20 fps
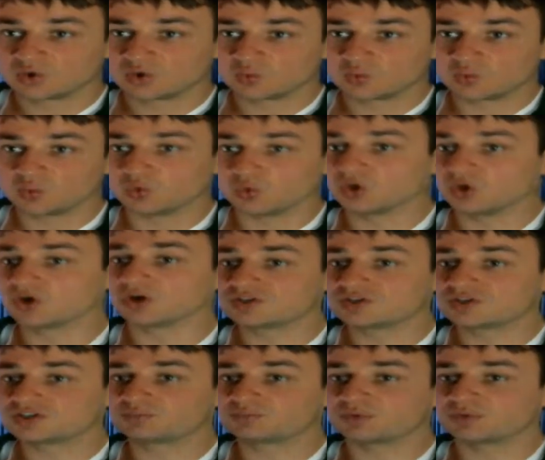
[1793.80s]

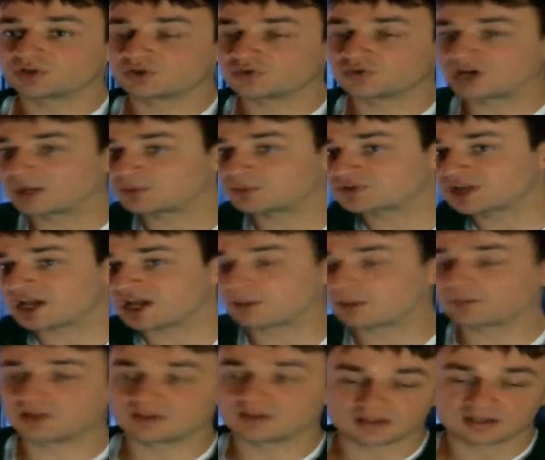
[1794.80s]
words, but grammar's
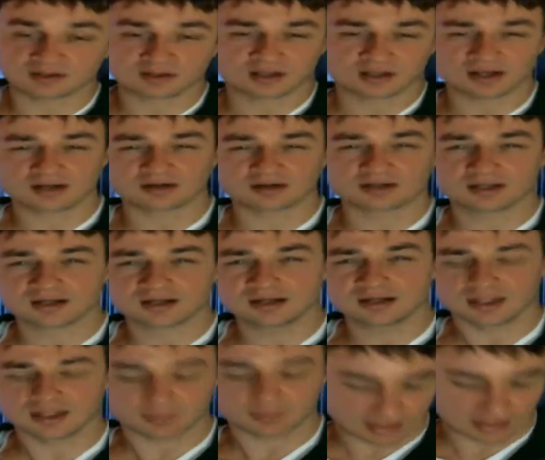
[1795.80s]
happening the entire
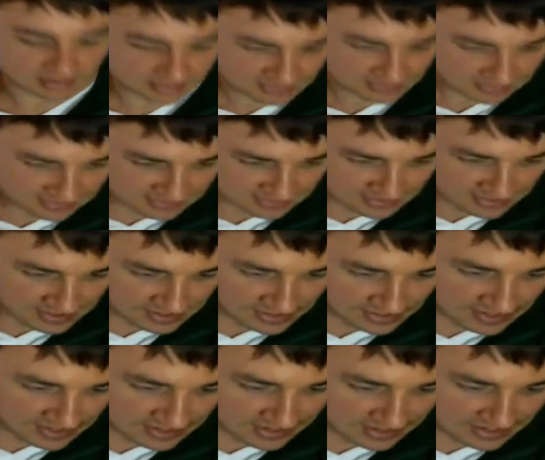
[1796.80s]
time.
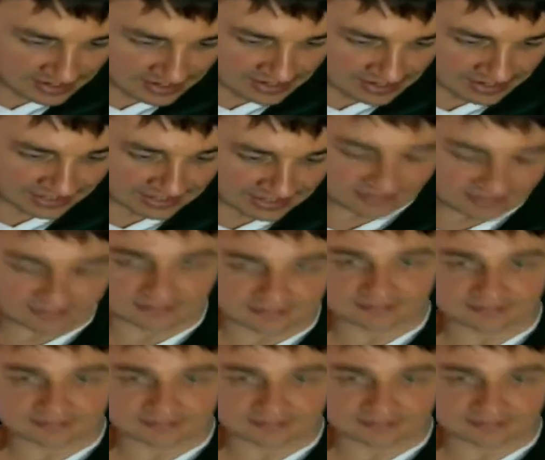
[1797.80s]
I gotta